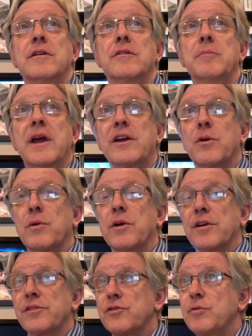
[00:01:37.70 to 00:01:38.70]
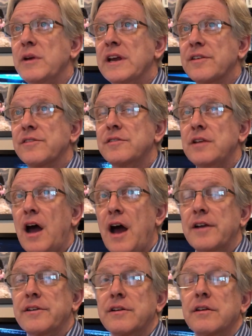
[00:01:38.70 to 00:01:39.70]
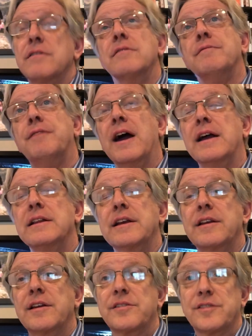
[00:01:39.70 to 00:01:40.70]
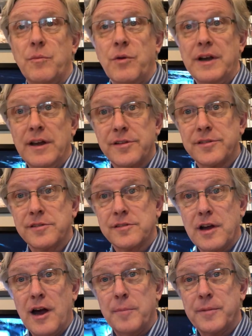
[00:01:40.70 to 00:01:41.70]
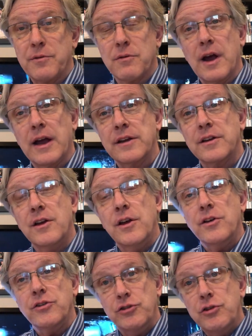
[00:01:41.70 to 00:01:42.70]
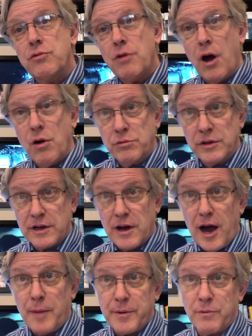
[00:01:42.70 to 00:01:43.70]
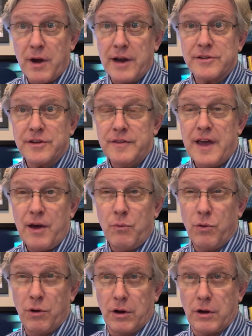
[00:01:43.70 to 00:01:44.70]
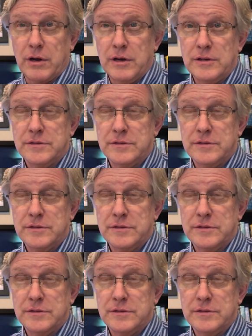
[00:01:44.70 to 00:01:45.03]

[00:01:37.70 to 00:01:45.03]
you make a work, assuming it's not violating someone else's copyright, you own the copyright to that work.